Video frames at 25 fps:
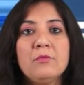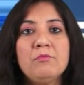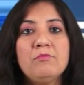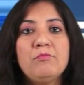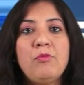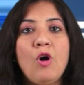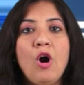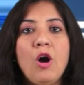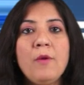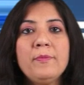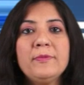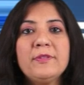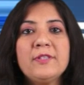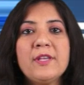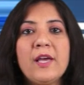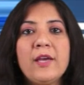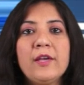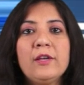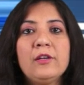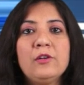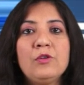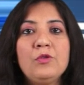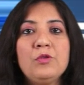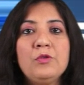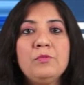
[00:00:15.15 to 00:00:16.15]
Bomb
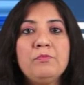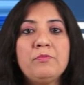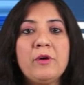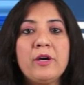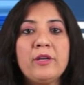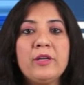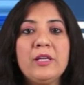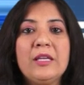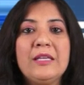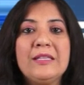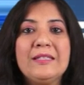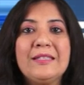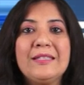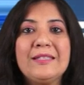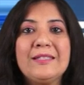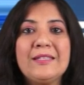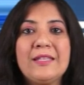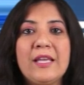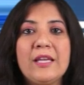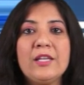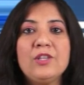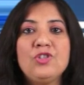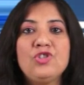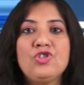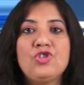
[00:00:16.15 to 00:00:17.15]
cyclone buries
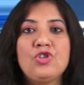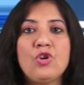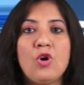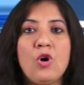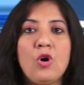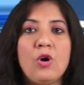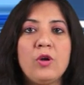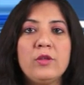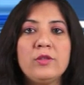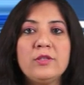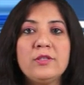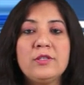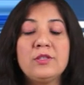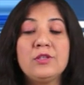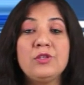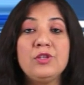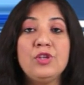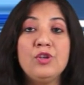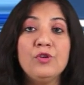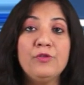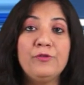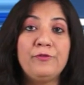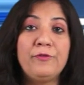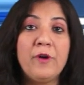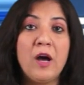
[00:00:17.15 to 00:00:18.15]
St. John's,
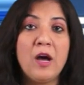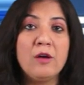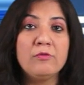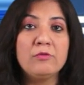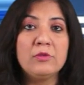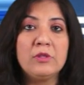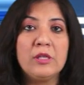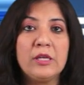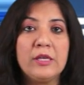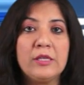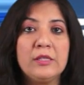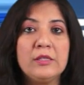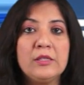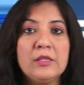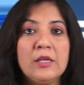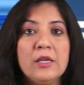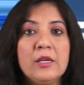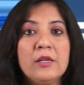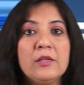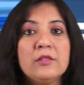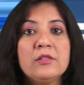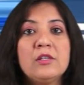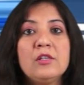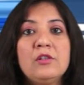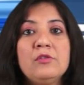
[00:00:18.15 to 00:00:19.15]
Newfoundland,
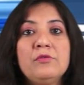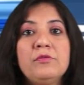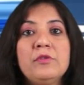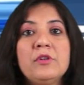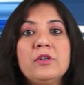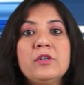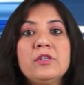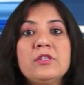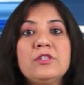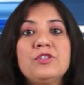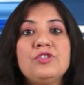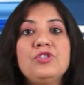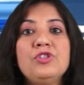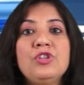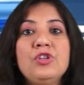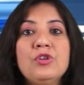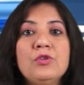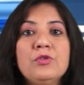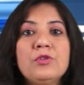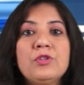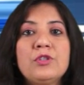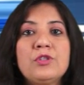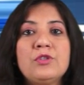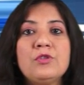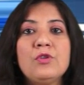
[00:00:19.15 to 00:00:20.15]
delivers
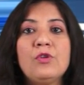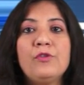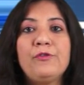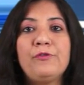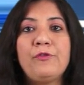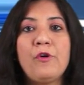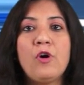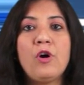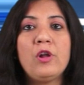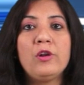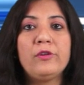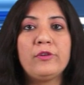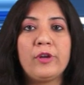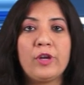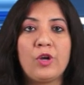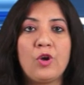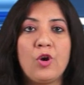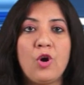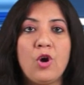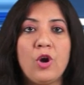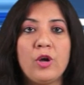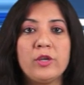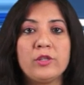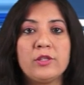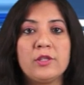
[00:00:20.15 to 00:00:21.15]
new snowfall
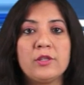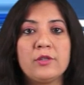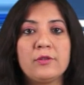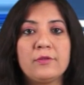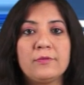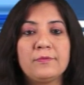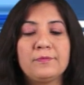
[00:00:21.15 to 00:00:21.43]
record.